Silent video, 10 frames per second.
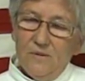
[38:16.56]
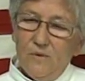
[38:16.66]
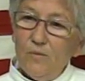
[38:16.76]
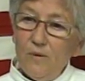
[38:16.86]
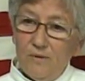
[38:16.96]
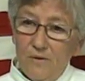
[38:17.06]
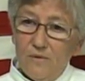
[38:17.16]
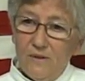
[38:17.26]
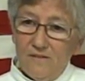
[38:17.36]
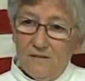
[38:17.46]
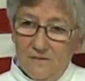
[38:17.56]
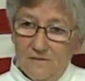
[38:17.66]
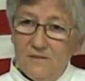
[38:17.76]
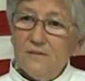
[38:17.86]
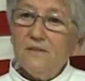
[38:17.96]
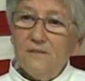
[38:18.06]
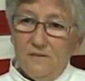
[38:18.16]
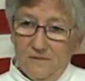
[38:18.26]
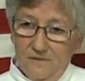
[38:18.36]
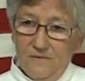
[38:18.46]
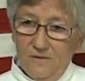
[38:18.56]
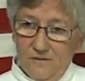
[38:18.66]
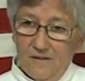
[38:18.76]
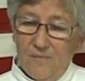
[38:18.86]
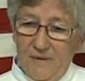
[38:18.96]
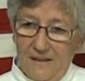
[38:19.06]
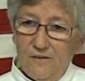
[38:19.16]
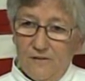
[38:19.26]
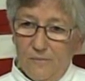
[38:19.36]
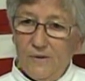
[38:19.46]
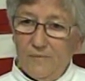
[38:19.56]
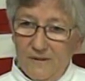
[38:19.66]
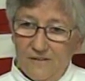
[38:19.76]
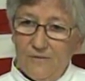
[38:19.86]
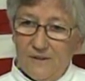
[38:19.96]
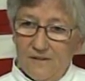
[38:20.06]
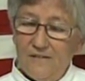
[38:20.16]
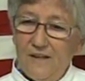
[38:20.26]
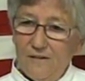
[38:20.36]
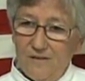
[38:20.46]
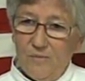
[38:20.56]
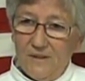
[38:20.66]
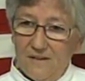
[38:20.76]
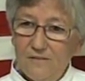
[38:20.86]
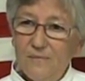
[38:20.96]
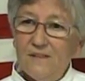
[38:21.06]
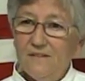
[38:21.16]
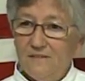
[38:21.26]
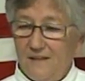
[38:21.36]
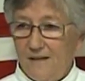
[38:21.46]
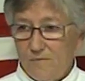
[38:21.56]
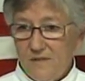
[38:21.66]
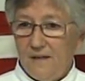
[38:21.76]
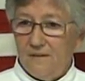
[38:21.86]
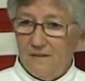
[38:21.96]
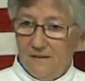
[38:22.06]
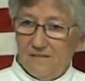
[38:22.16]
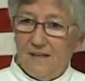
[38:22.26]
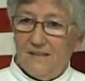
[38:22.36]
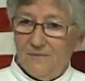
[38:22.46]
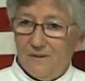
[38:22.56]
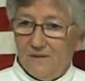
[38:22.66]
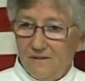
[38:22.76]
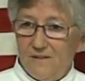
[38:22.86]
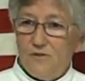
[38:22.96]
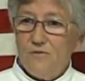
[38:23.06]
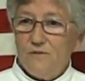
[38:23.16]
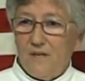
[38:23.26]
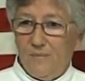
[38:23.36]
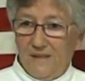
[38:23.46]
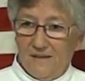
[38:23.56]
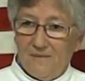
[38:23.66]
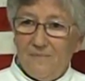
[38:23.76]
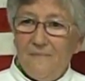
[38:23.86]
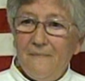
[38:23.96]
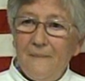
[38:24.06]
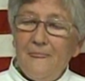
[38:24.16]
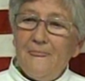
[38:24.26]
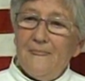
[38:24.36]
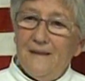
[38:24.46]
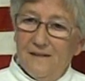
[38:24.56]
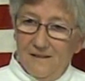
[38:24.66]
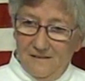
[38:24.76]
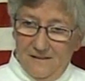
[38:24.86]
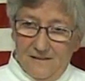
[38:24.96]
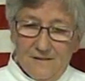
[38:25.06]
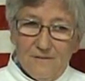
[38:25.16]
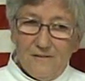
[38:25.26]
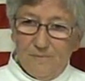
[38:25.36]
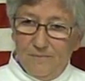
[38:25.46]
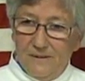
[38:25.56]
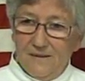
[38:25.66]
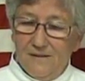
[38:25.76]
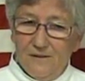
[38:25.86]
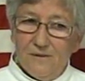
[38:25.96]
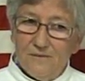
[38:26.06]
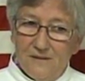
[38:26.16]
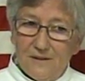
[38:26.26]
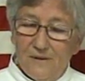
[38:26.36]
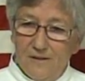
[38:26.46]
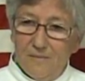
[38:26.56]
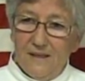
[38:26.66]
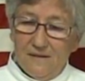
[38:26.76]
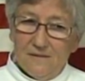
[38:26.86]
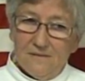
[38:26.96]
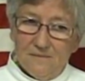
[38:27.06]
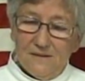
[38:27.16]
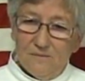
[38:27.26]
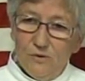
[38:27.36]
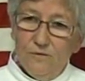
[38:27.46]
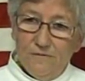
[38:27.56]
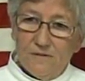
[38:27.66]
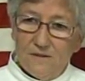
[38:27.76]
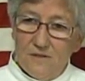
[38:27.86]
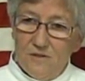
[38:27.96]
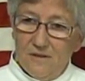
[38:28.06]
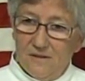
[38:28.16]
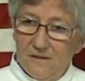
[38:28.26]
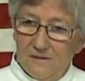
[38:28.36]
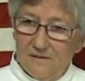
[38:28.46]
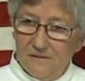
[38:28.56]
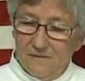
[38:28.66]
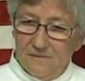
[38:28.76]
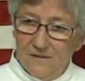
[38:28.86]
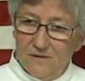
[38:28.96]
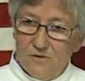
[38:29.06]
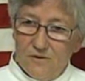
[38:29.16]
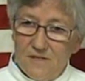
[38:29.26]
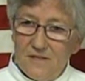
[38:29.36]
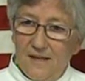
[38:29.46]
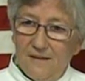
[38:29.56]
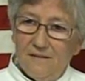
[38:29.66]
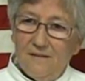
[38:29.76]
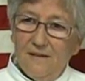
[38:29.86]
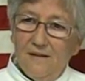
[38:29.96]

when we blow the whistle, you're you're you're to come back to this boat because we're going to take you somewhere else because the Arabs got a little excited with all these Jews coming in and that they're, uh, you know, they're going to make a, a move for a, a, a Jewish state.